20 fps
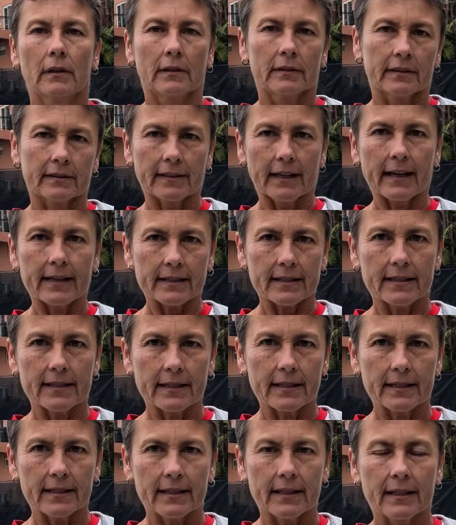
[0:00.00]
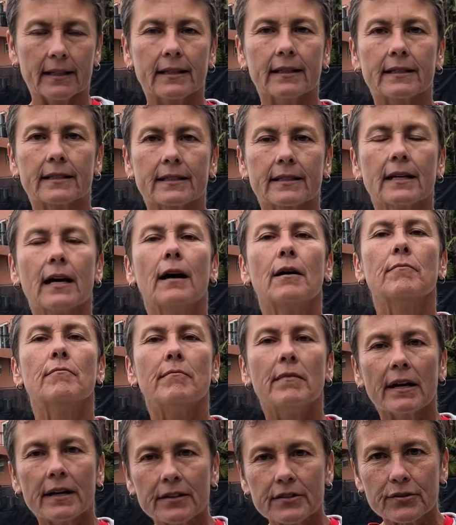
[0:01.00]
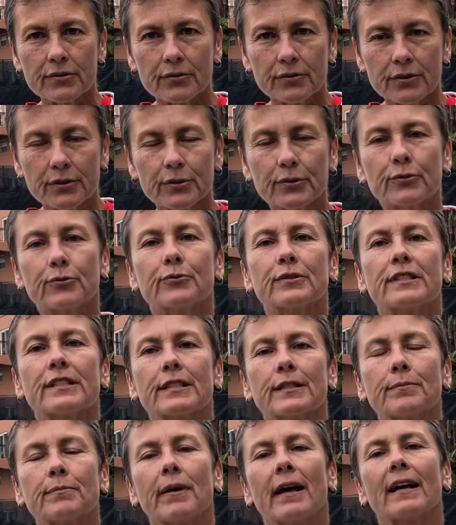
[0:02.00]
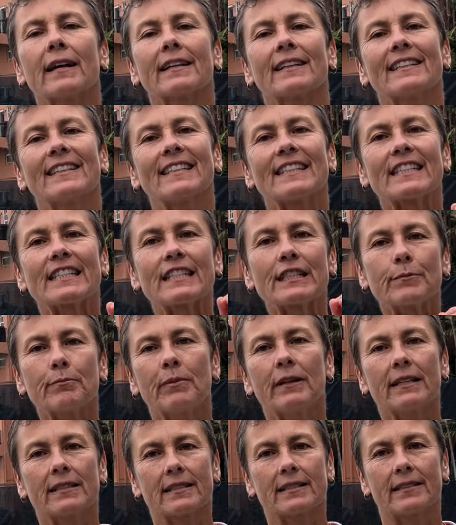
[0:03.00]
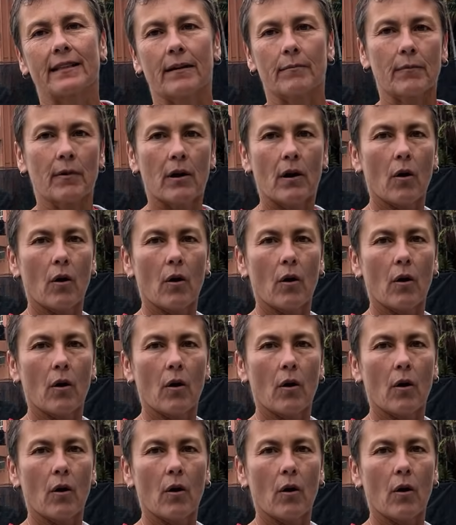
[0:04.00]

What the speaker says: The next thing is make sure you respect the split step